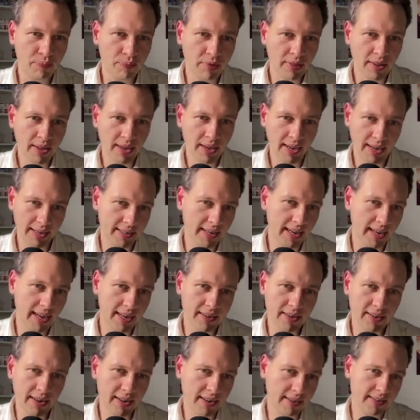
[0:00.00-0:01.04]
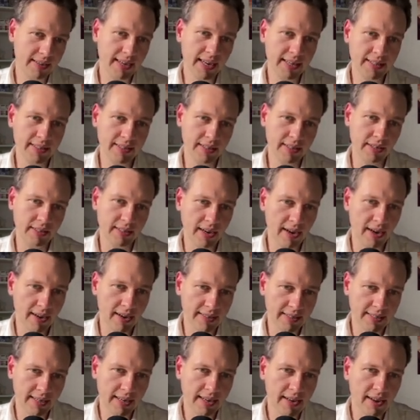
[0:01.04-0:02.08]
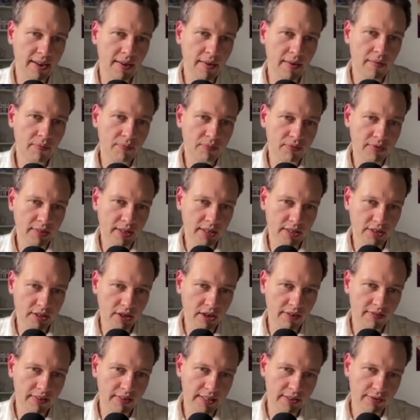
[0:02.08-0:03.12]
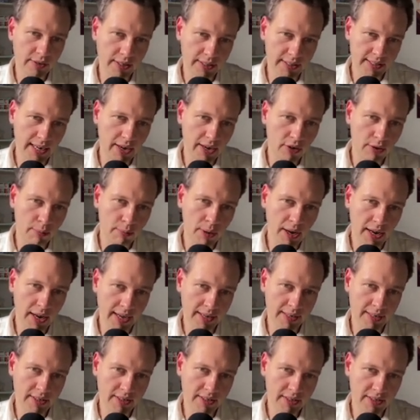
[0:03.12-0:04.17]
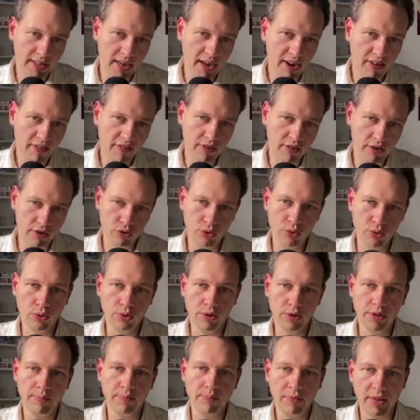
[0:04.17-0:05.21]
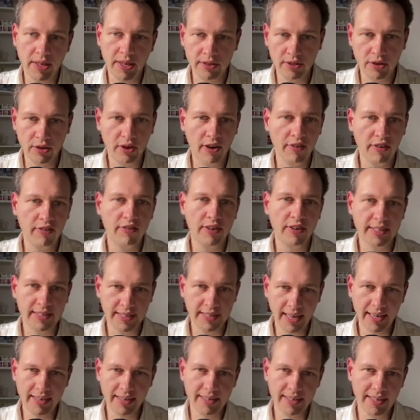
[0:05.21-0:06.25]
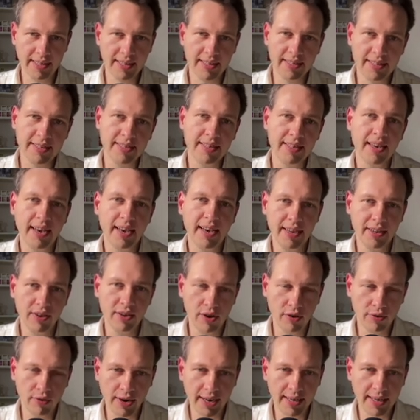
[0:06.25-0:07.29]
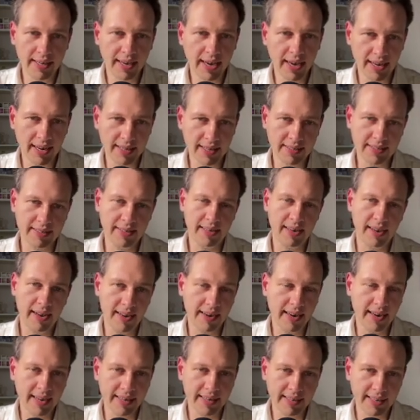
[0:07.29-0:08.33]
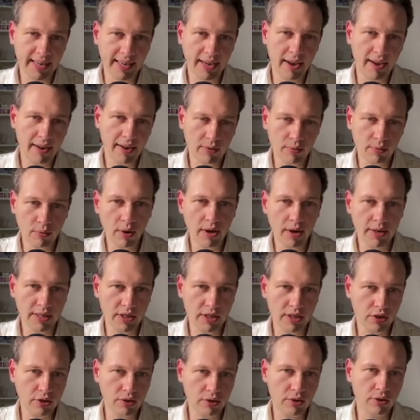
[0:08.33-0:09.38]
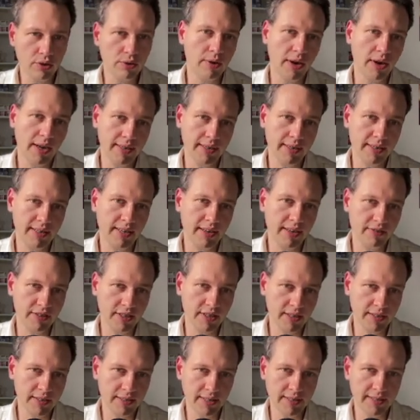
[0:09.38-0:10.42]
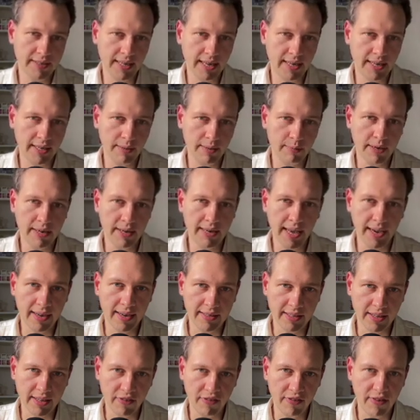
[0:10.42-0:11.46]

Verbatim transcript: and then it gets the task the service was terrible and the staff was rude. And so if we send this, it already has an idea what it should do and it gives us the sentiment negative.